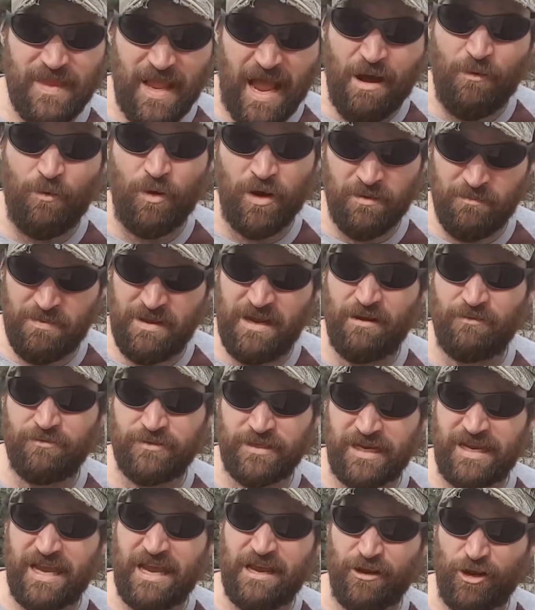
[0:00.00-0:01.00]
I want to be able
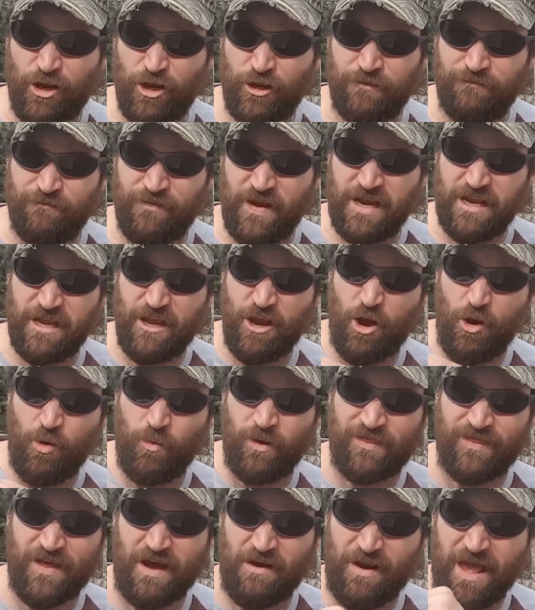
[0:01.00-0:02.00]
to get good video
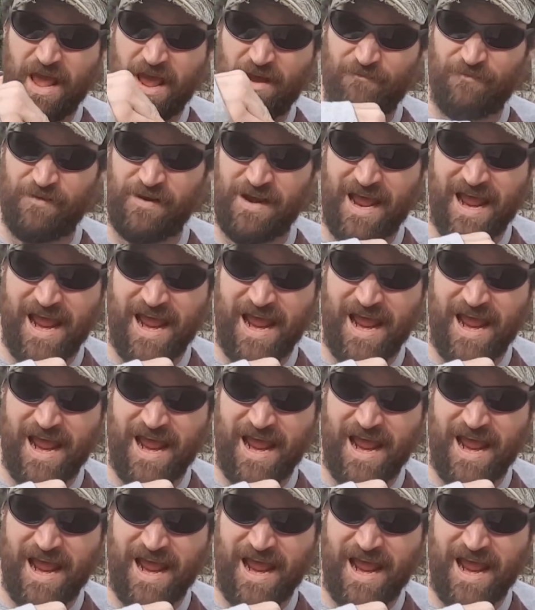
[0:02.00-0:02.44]
without having